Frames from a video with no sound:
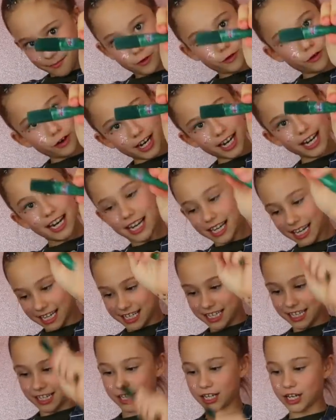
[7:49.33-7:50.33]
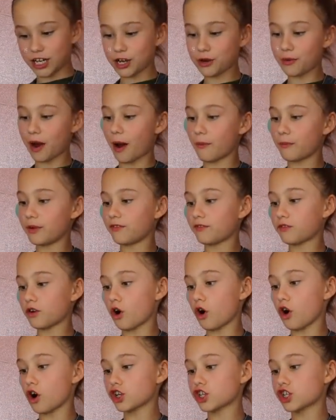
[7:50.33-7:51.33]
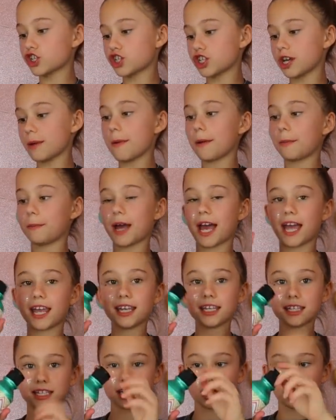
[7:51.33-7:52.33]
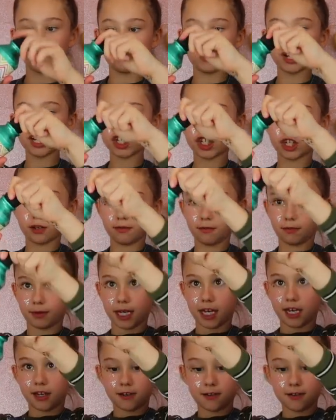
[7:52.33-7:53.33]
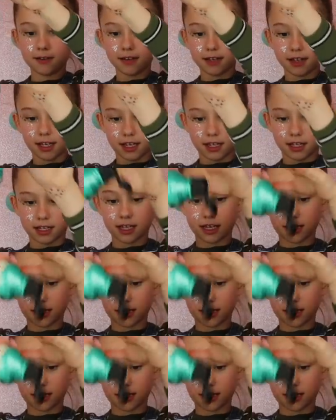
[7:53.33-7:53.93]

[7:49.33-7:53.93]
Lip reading: green glitter glue and we've got shimmer paint, green shimmer paint. Okay, let's